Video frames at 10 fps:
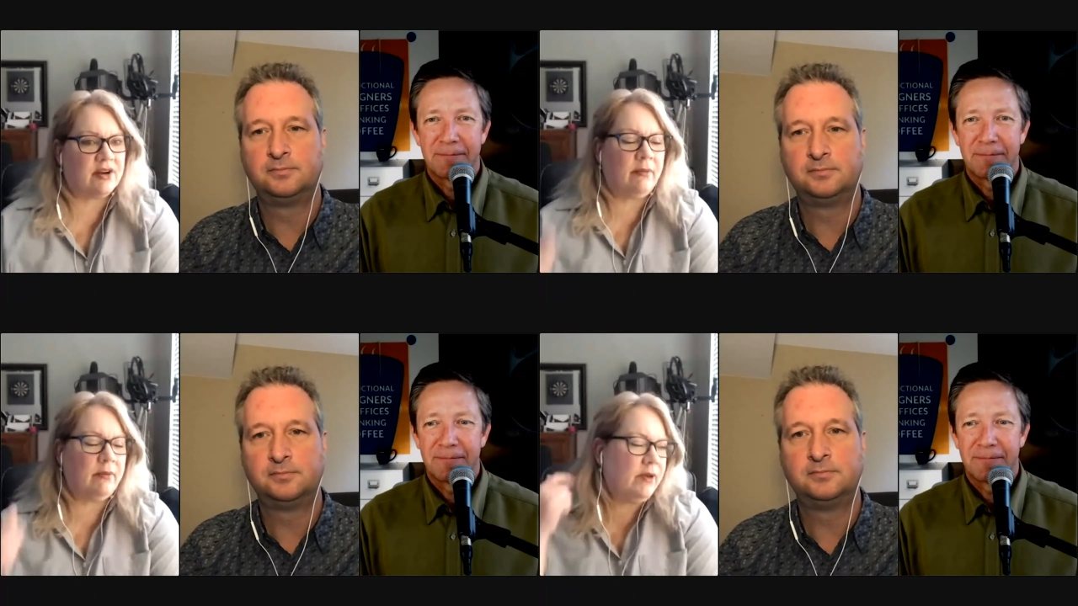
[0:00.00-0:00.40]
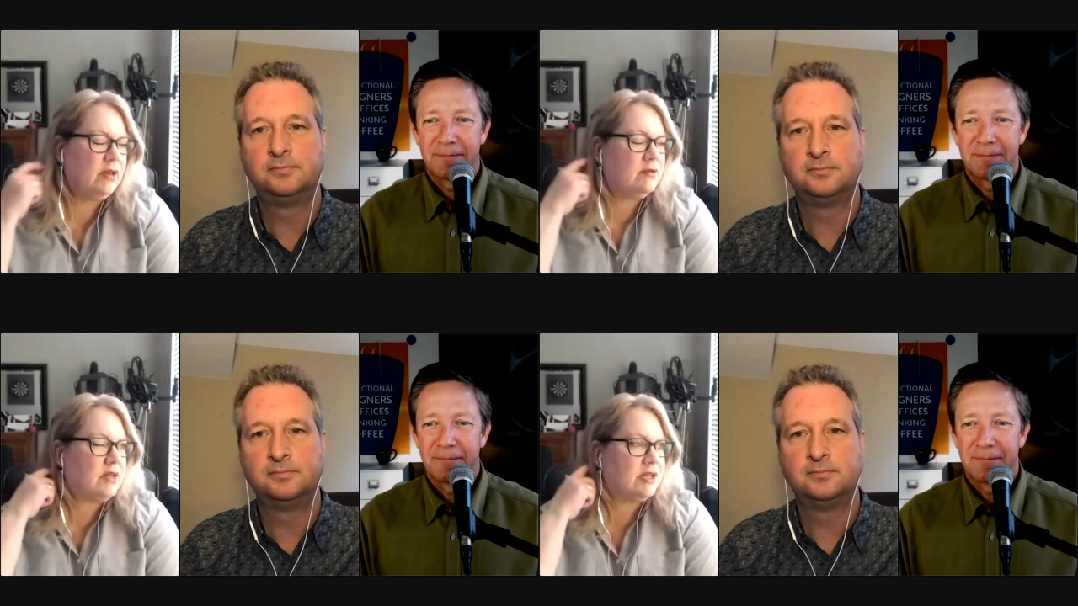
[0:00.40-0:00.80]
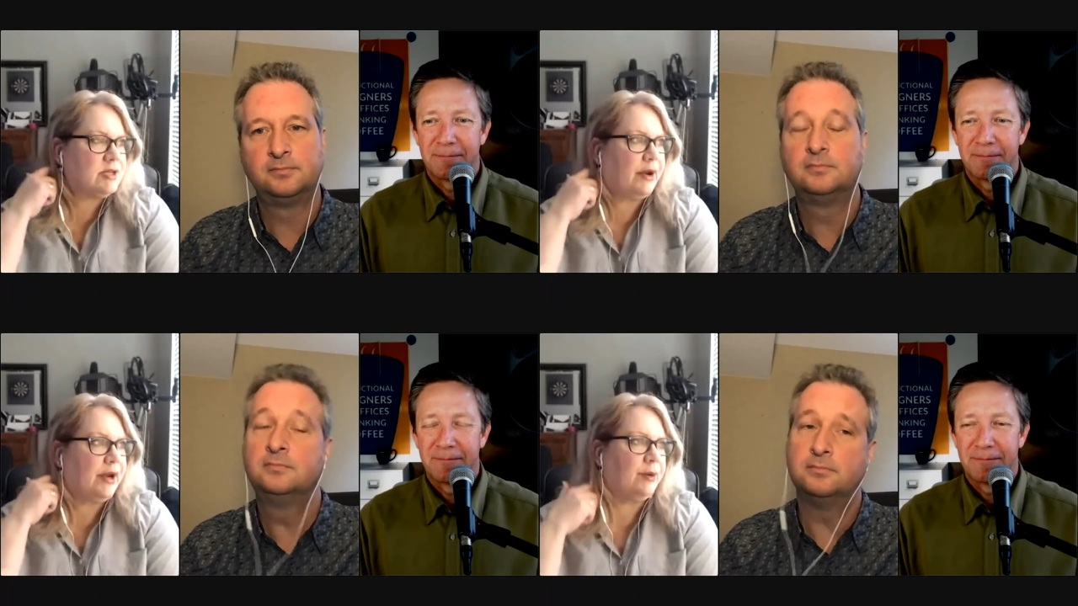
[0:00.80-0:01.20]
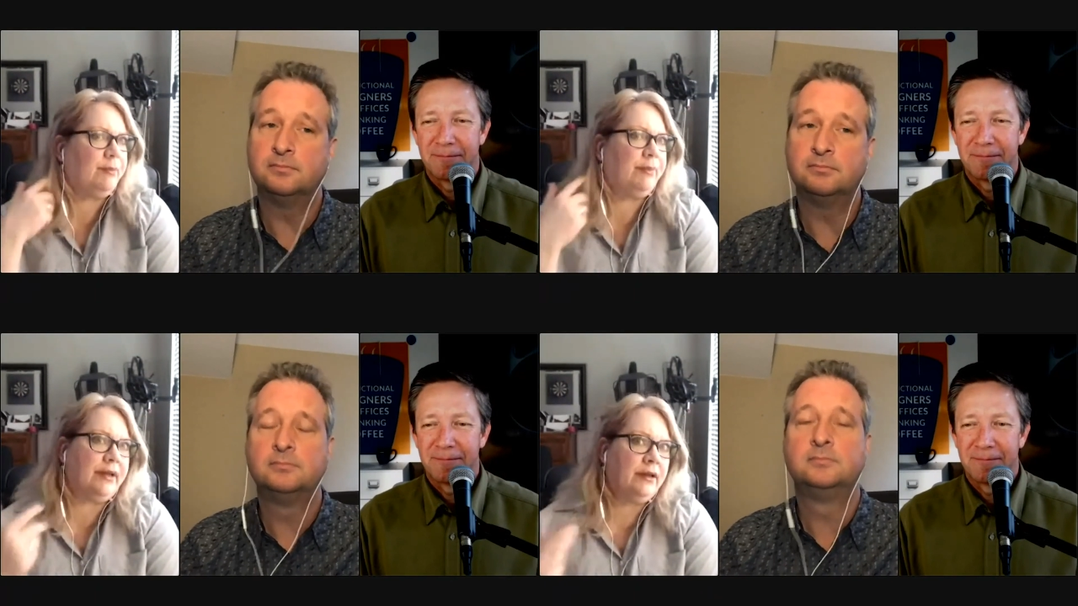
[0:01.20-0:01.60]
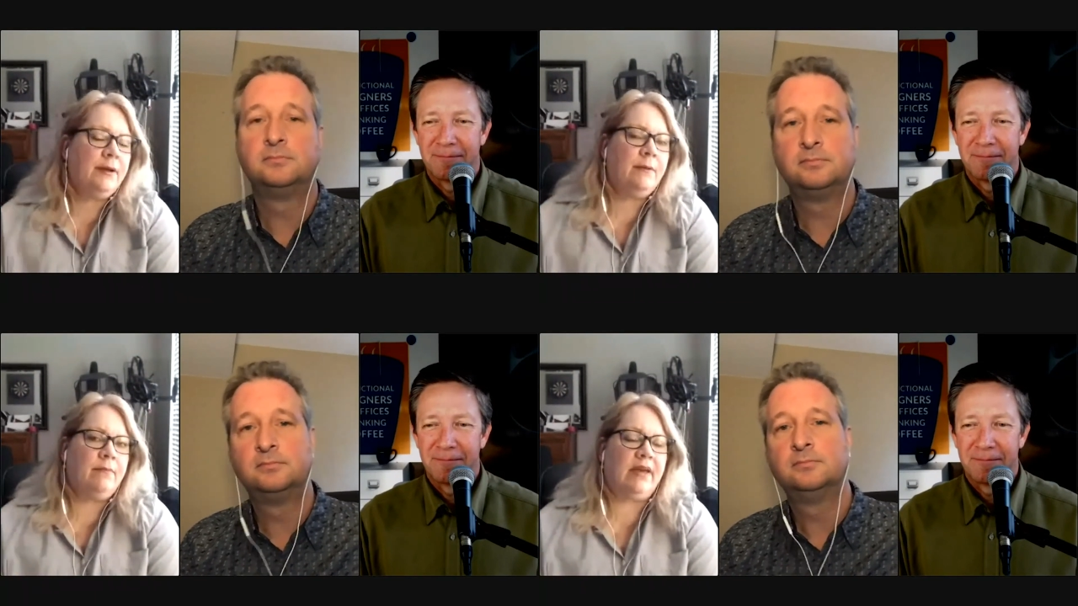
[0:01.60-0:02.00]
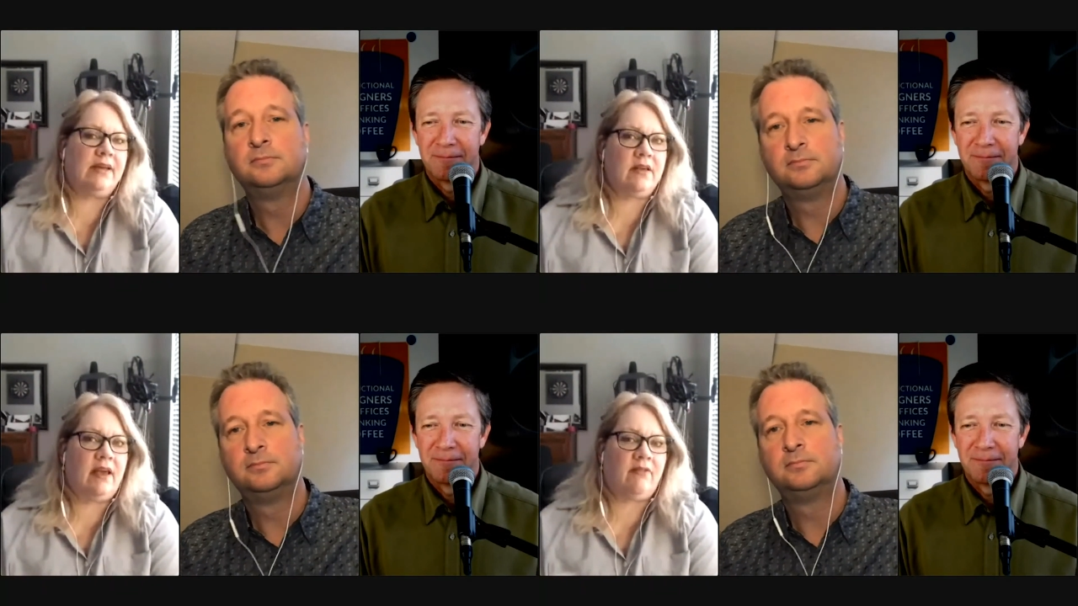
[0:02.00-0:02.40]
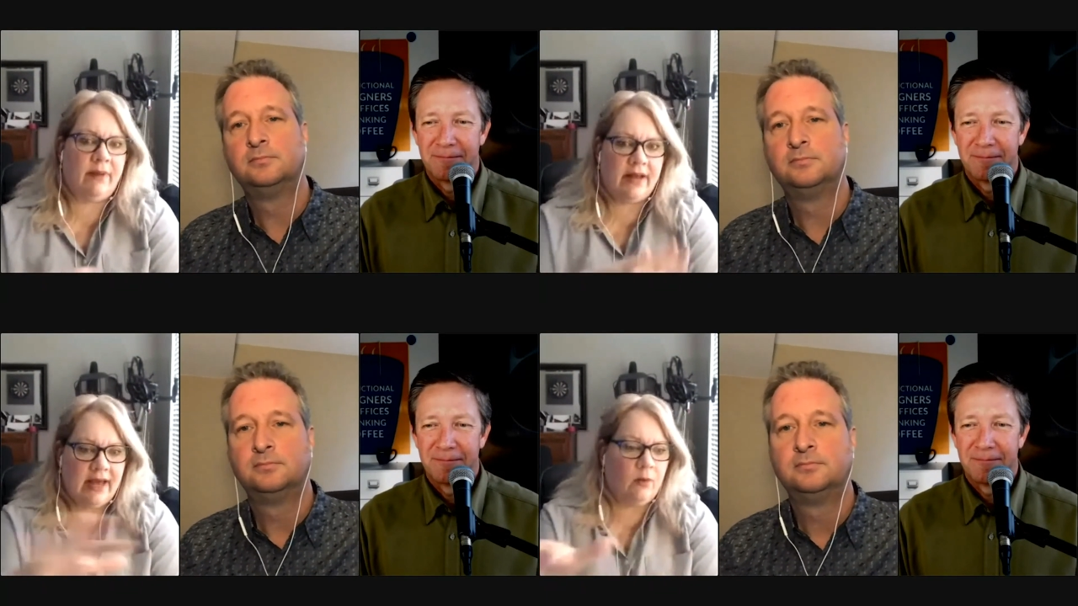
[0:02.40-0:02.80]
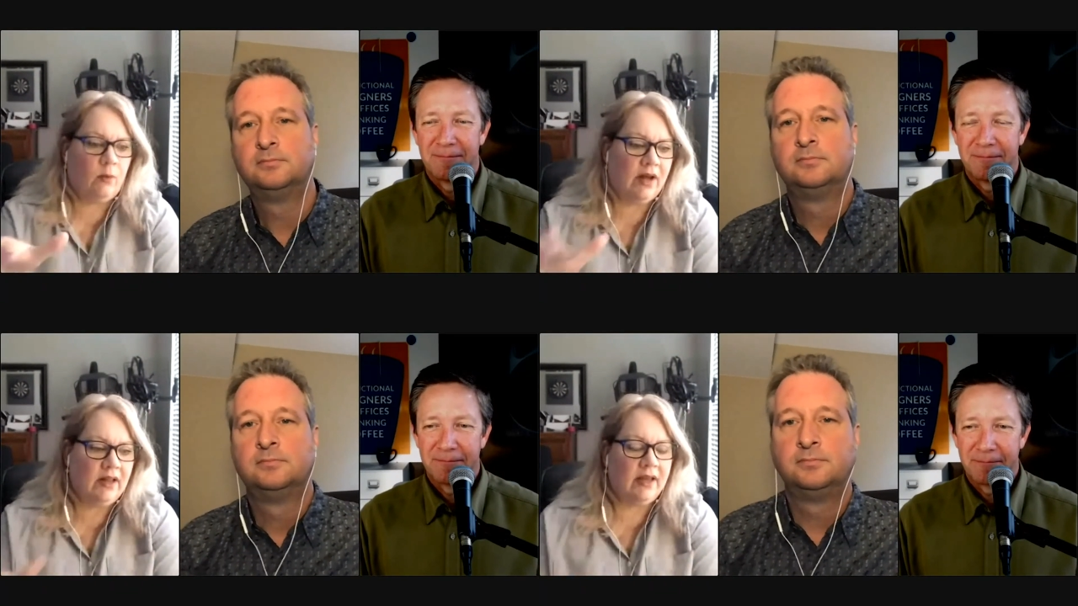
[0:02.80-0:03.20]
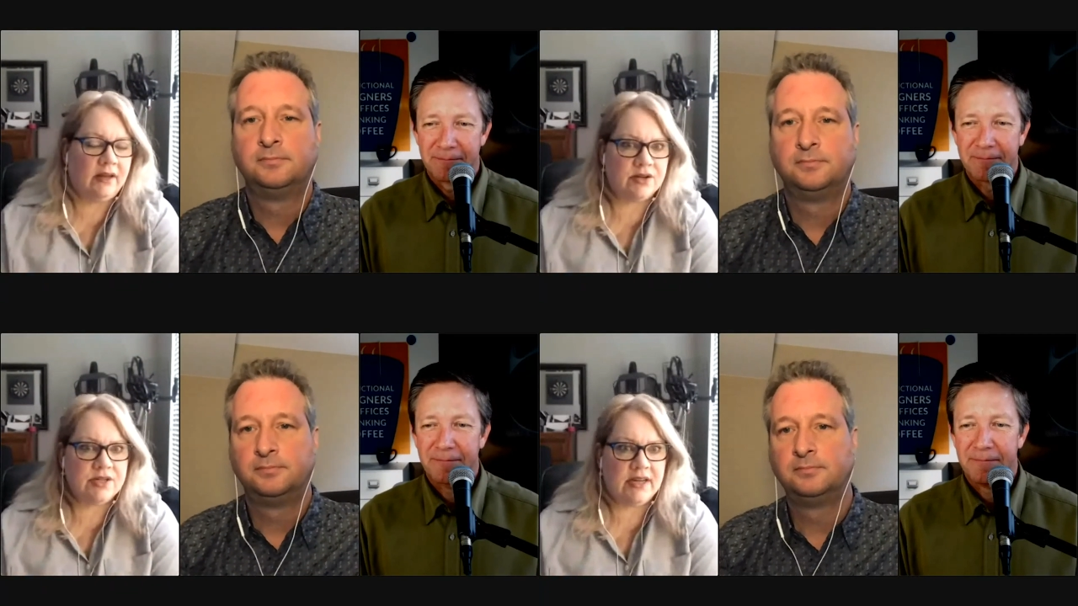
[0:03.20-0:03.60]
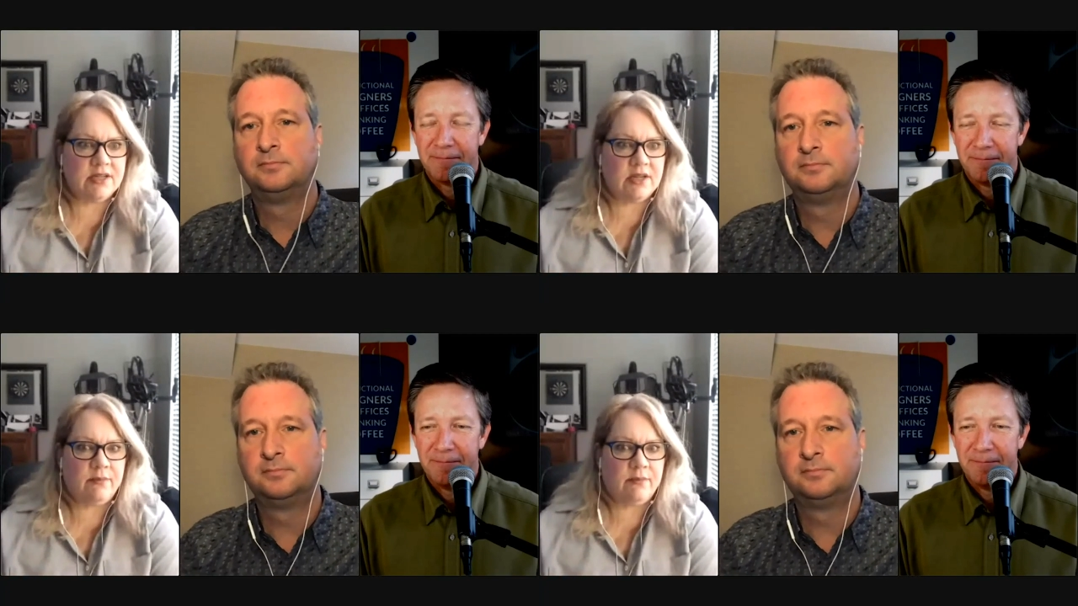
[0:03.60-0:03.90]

Speaker 1: I mean, we use icebreaker, but because everybody kind of widely understands it.